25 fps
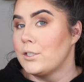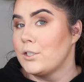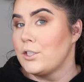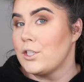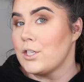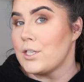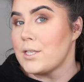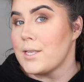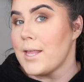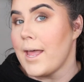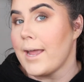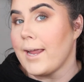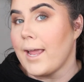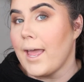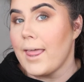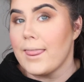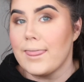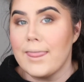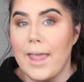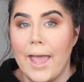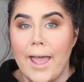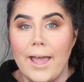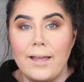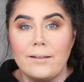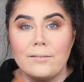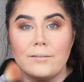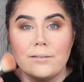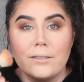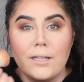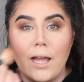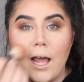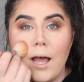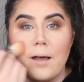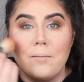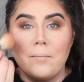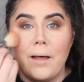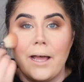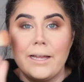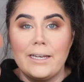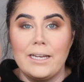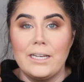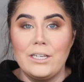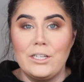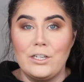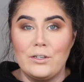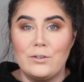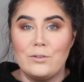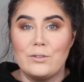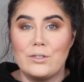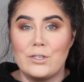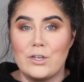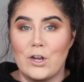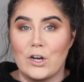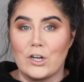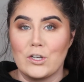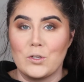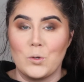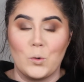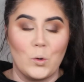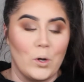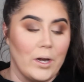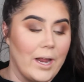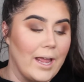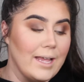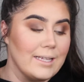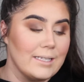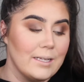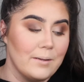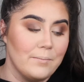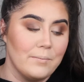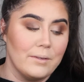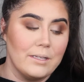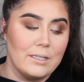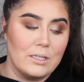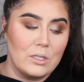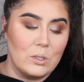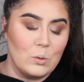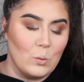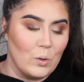just like that. I did use Nars Orgasm.